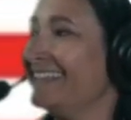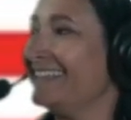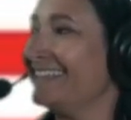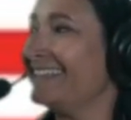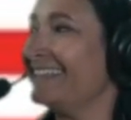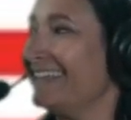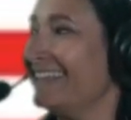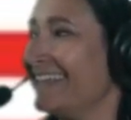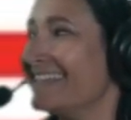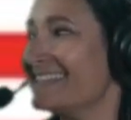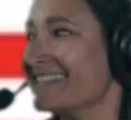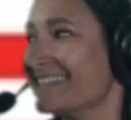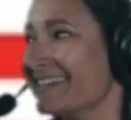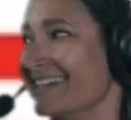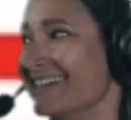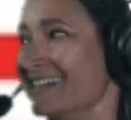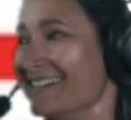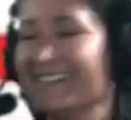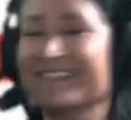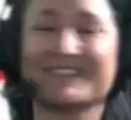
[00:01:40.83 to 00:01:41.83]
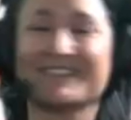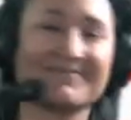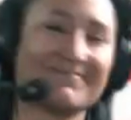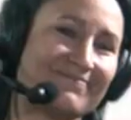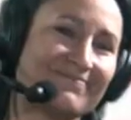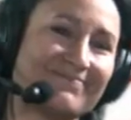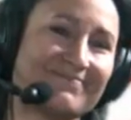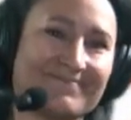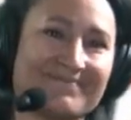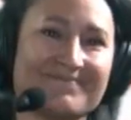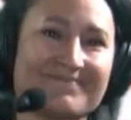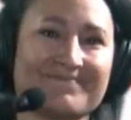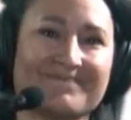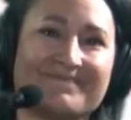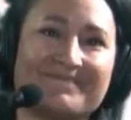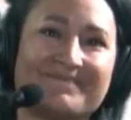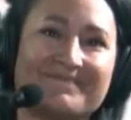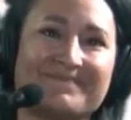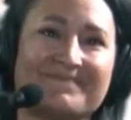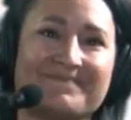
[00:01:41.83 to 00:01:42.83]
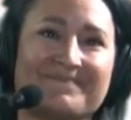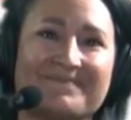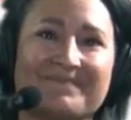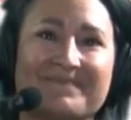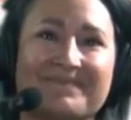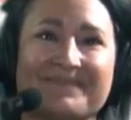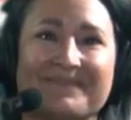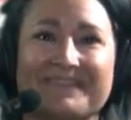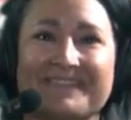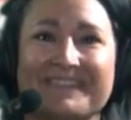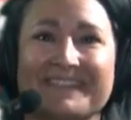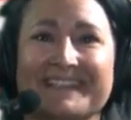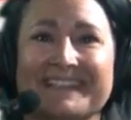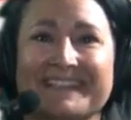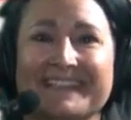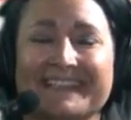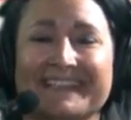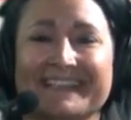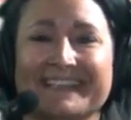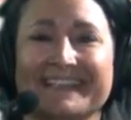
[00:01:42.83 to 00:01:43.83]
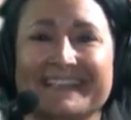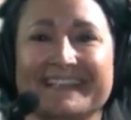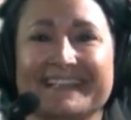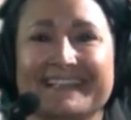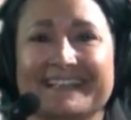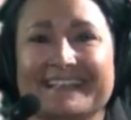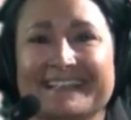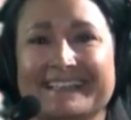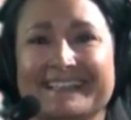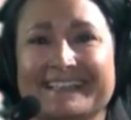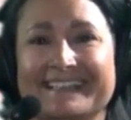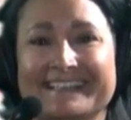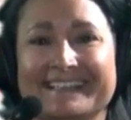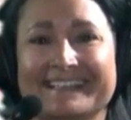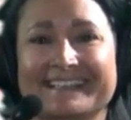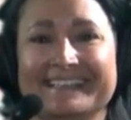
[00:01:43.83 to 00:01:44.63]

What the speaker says: [no speech]